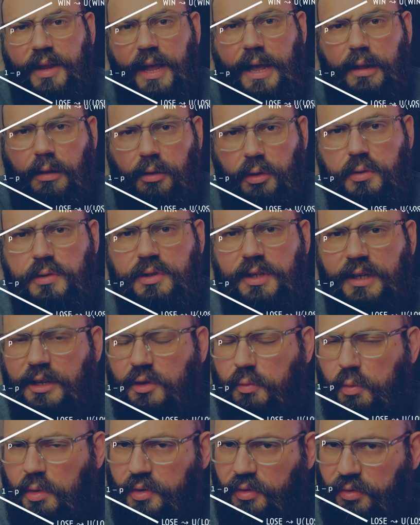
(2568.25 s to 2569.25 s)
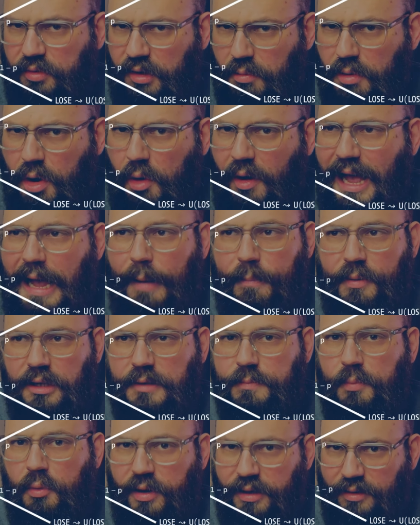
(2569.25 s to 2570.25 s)
and losing is worth zero
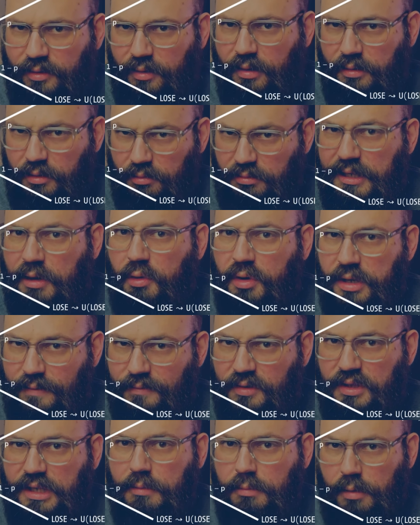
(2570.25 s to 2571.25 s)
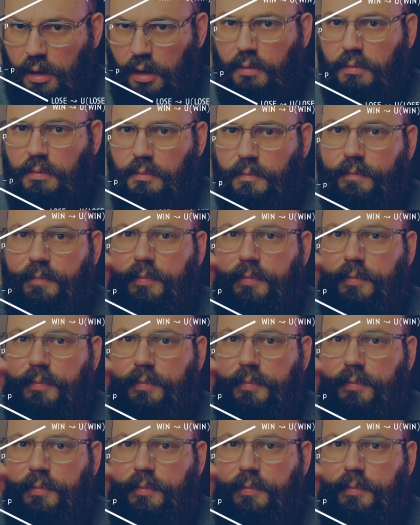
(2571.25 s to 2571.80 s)
happiness points, utility of zero.